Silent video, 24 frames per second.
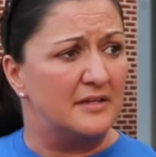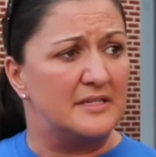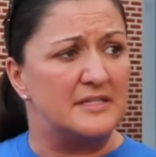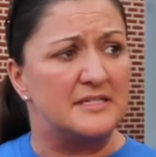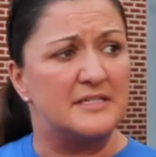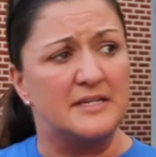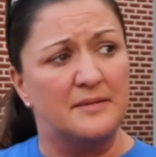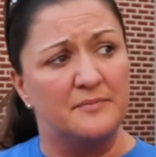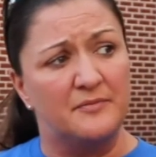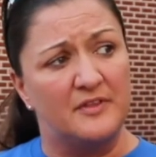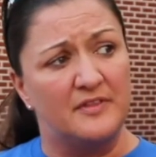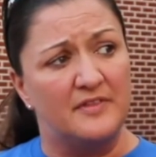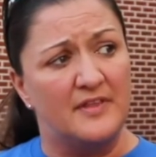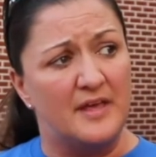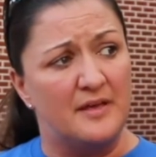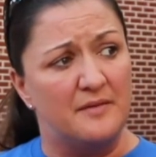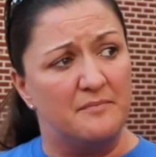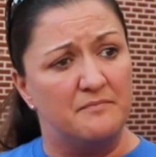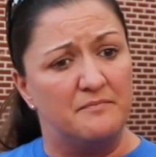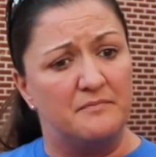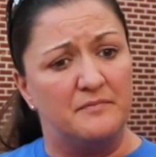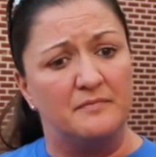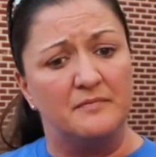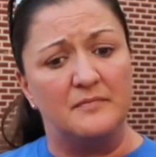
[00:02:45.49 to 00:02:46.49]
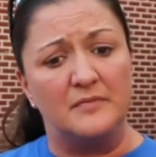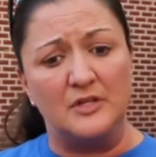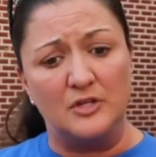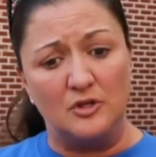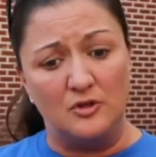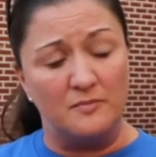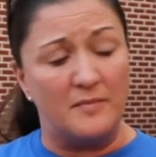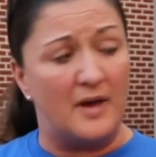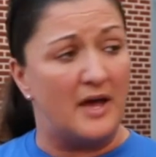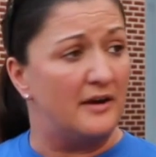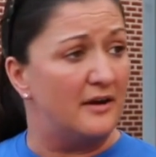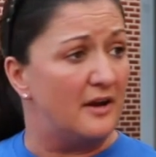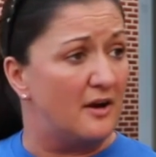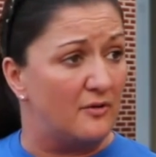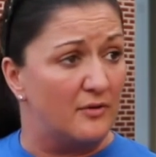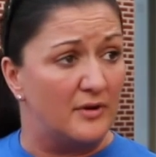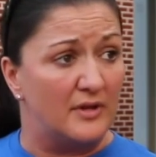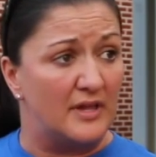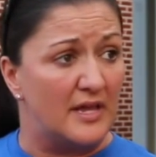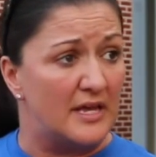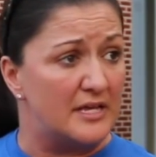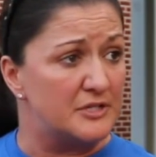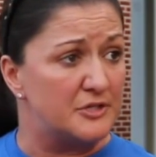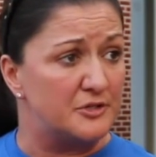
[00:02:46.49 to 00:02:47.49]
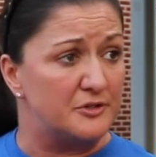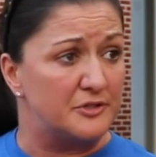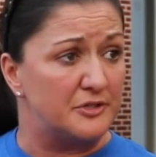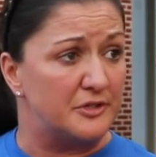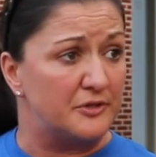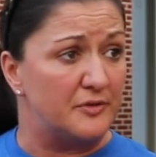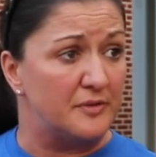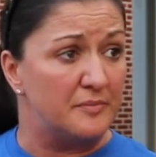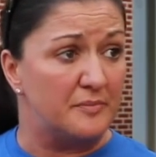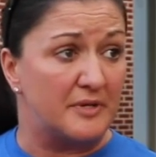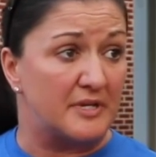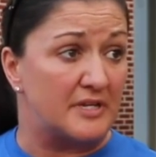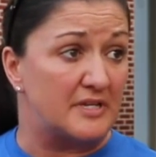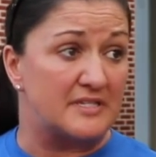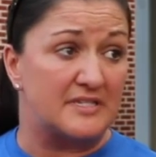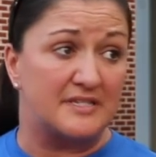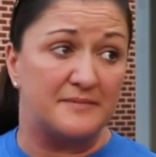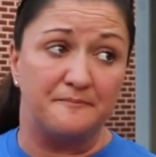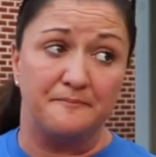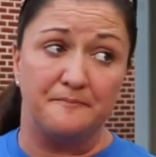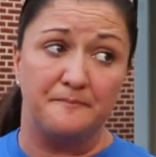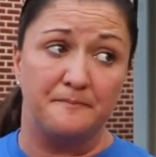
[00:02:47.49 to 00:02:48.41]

It's something that you might not realize you're doing because